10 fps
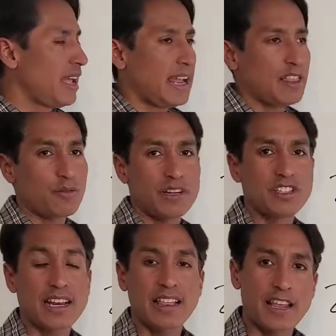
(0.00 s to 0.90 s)
And the
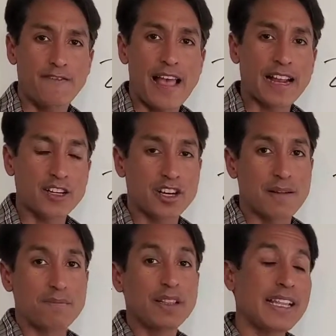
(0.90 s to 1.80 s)
reason I like factor
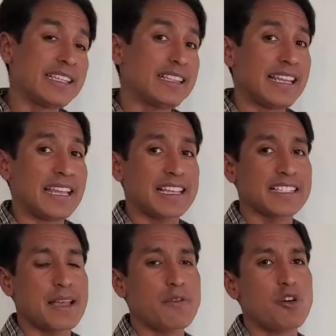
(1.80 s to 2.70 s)
completely
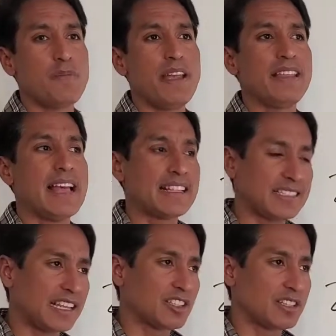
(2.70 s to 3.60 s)
is I'm hoping that
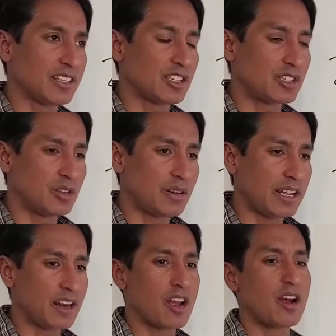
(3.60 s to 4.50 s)
says to the
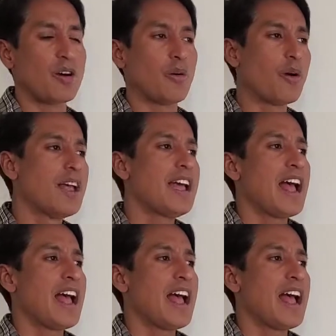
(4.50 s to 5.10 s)
student, oh,